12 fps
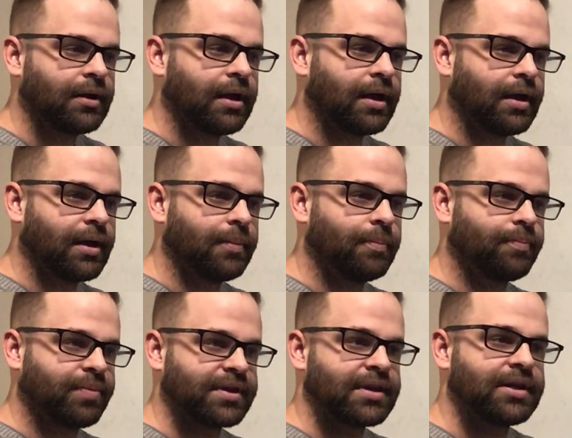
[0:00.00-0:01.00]

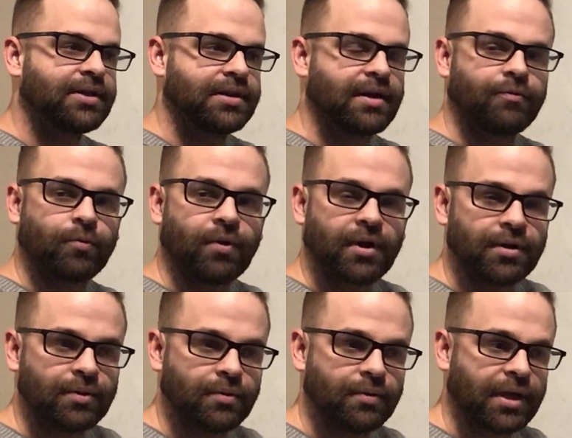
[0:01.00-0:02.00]
but then you never want
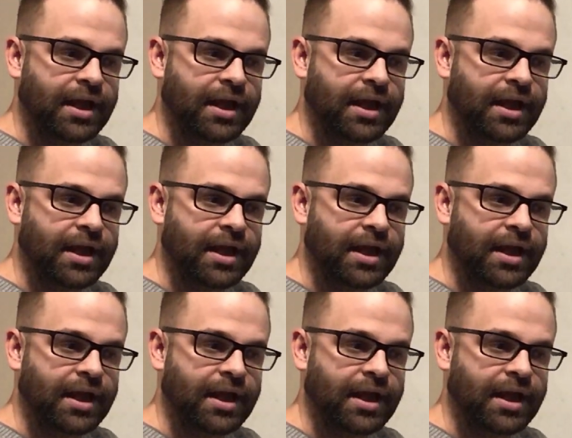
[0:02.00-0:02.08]
to